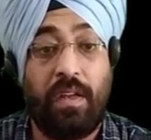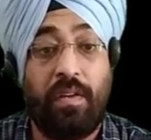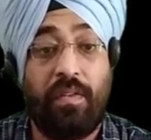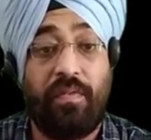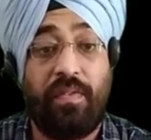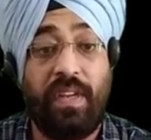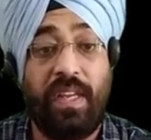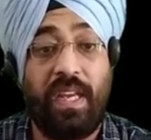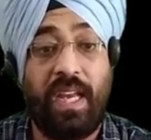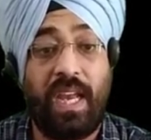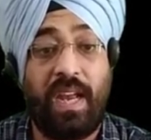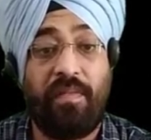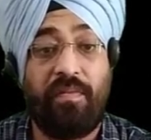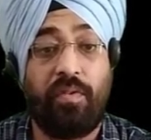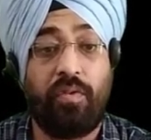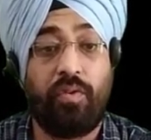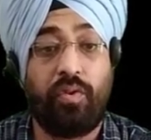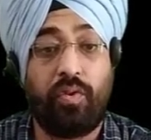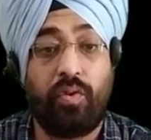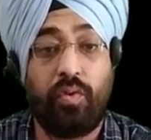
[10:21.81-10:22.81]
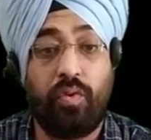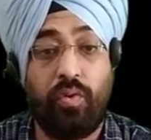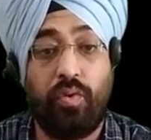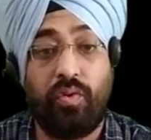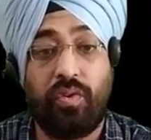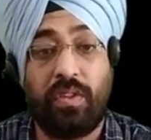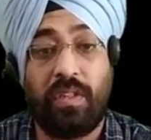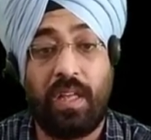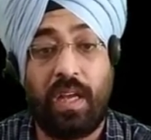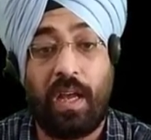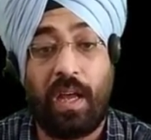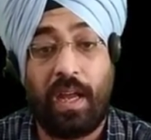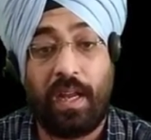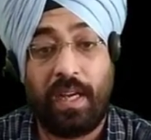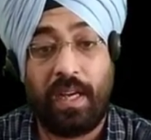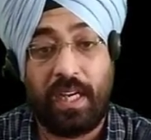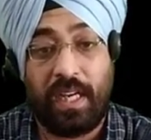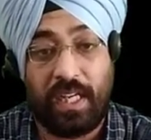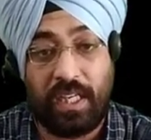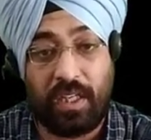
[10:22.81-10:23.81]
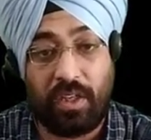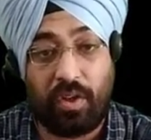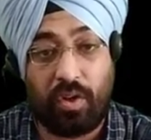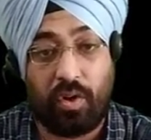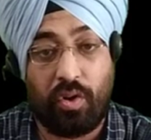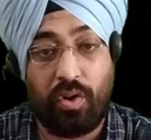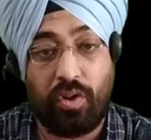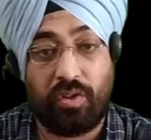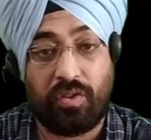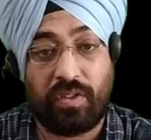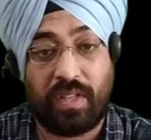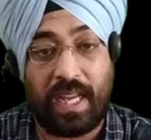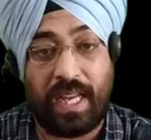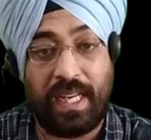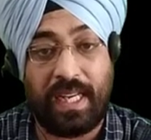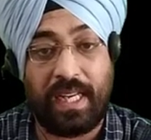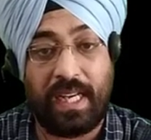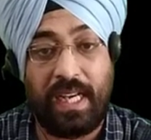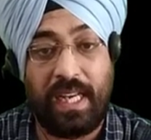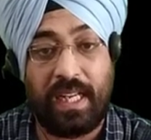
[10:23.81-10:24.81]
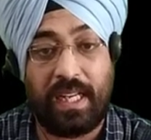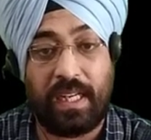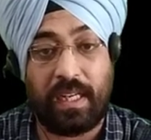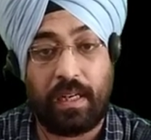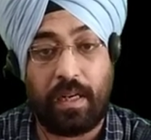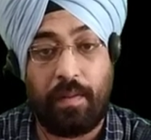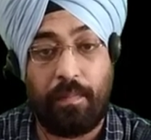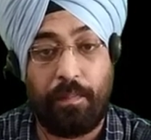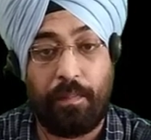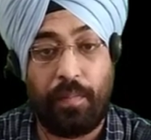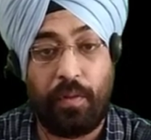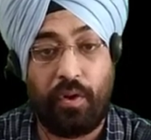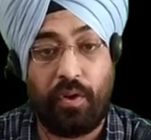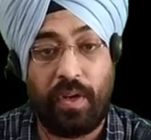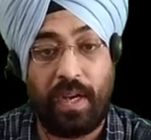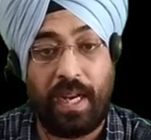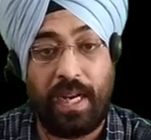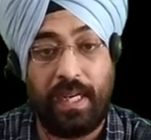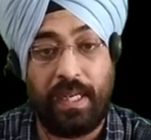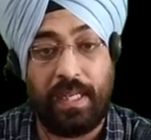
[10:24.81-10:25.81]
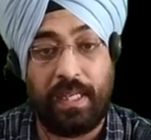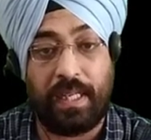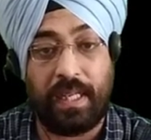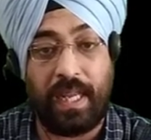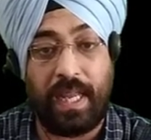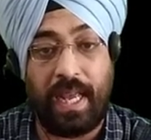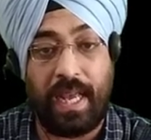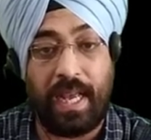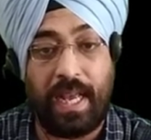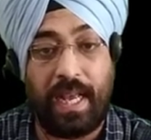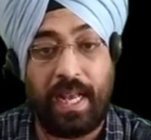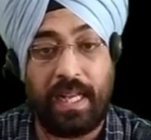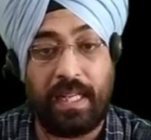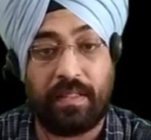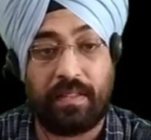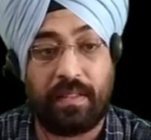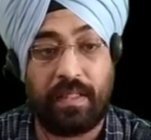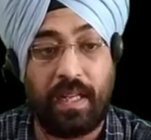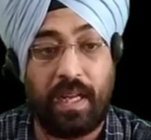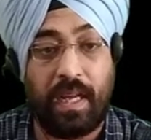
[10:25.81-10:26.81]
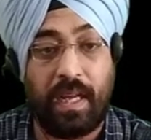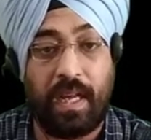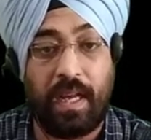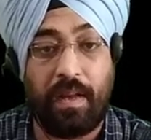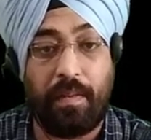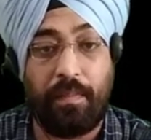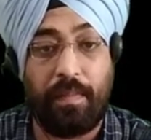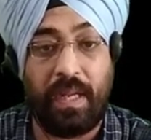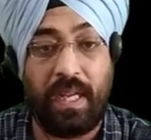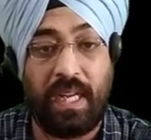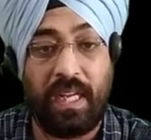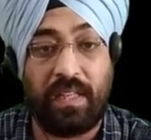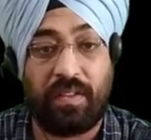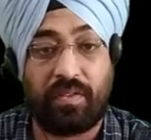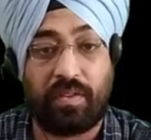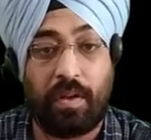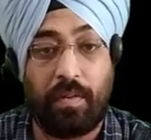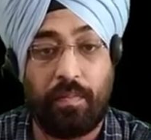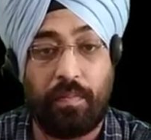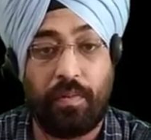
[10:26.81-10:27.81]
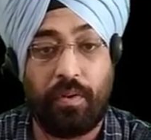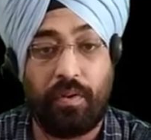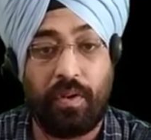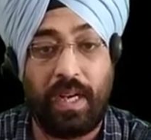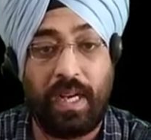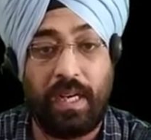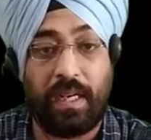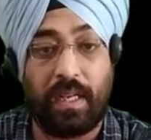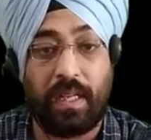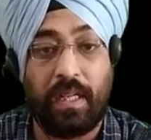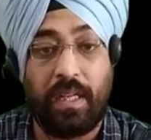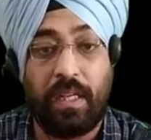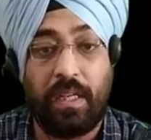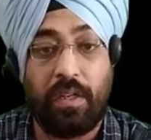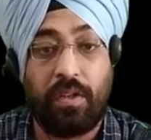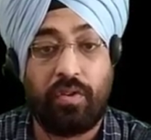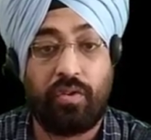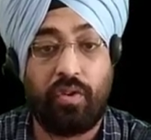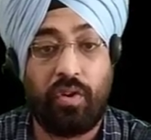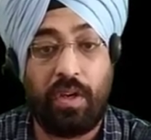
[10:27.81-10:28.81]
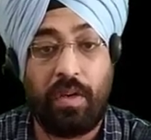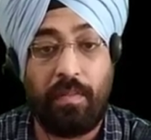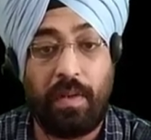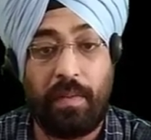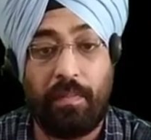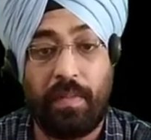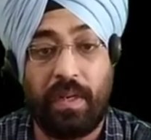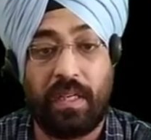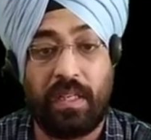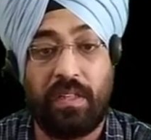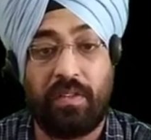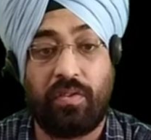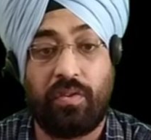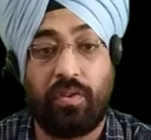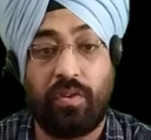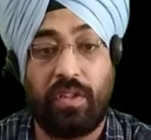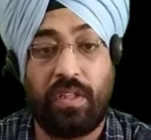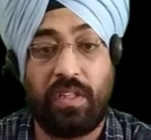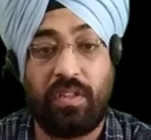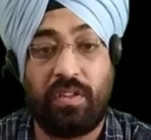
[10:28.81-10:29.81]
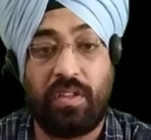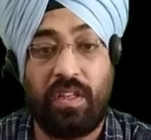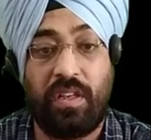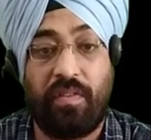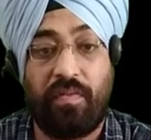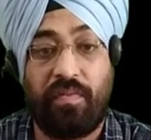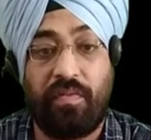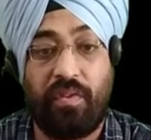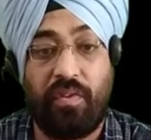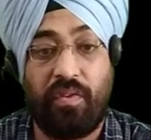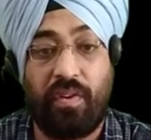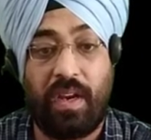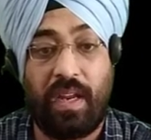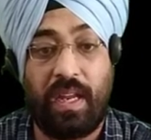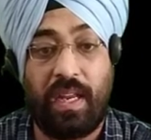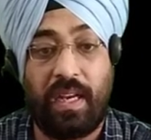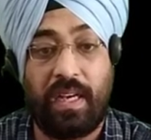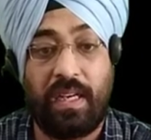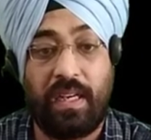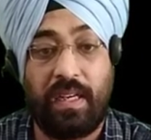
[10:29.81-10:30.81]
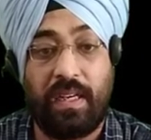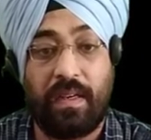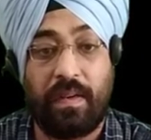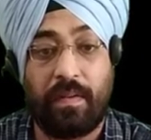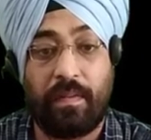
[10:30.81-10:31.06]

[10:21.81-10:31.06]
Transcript: We have to choose the heterocyclic component as the base component. So remember this. So this is furan.